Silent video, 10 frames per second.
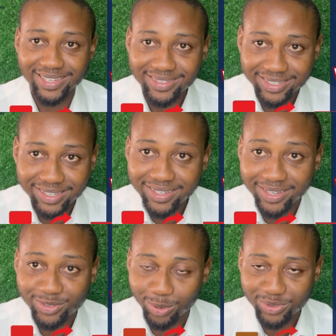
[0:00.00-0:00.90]
a
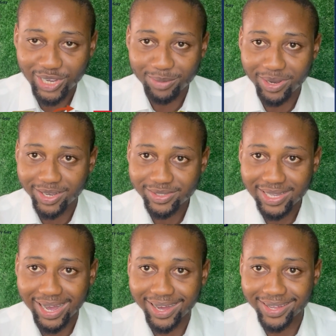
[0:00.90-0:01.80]
3K subscribers,
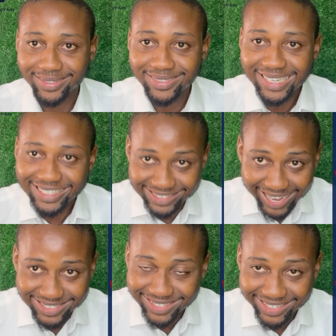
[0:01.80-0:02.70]
and
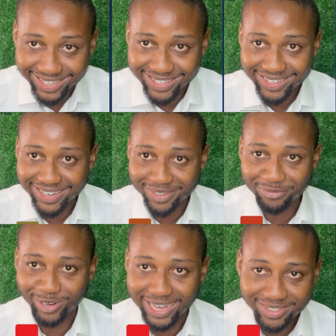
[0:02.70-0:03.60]
that's the target again
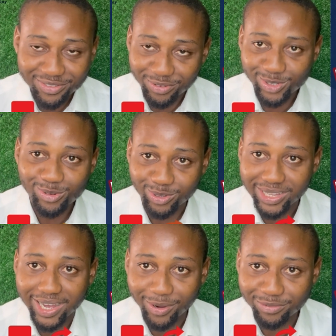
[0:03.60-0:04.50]
for like this first
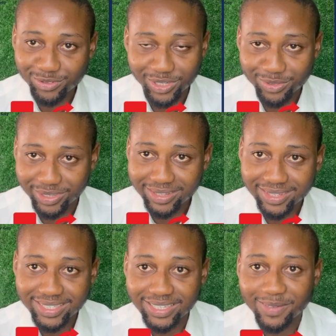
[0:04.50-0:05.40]
quarter of
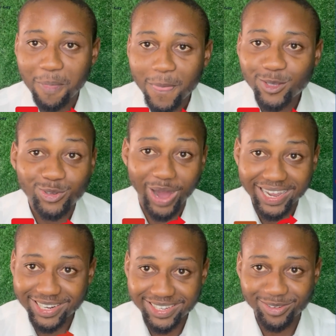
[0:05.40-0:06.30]
2023. So I
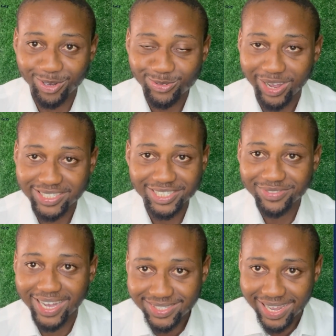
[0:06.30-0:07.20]
really want to achieve
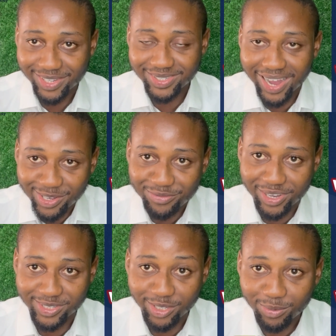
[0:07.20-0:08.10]
that as
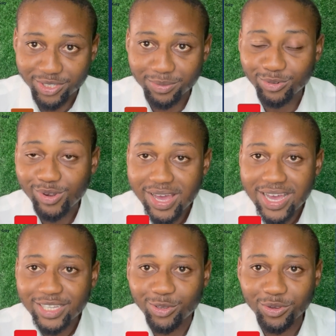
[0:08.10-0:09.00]
fast as possible.
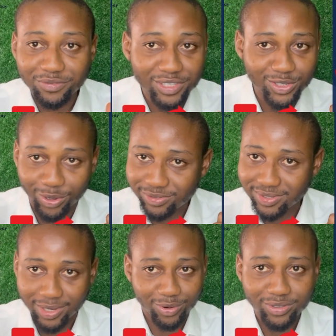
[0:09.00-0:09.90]
So if this is your
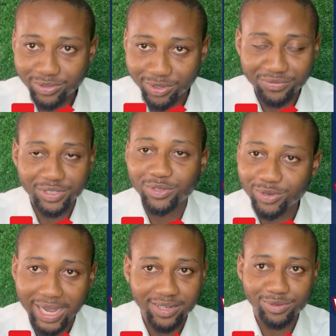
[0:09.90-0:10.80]
second, third
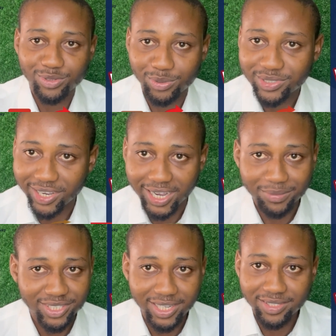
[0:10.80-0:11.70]
video, kindly do
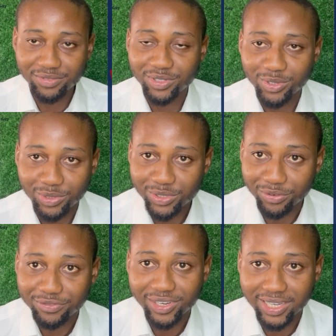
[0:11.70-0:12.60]
subscribe, share this video with
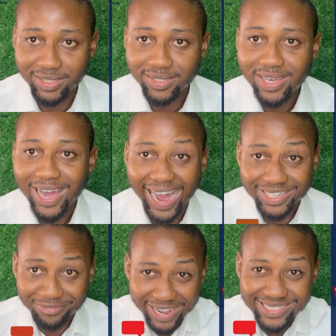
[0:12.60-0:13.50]
your friends,
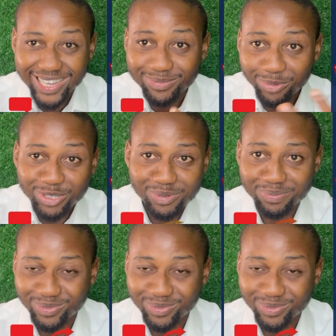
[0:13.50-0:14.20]
and invite as much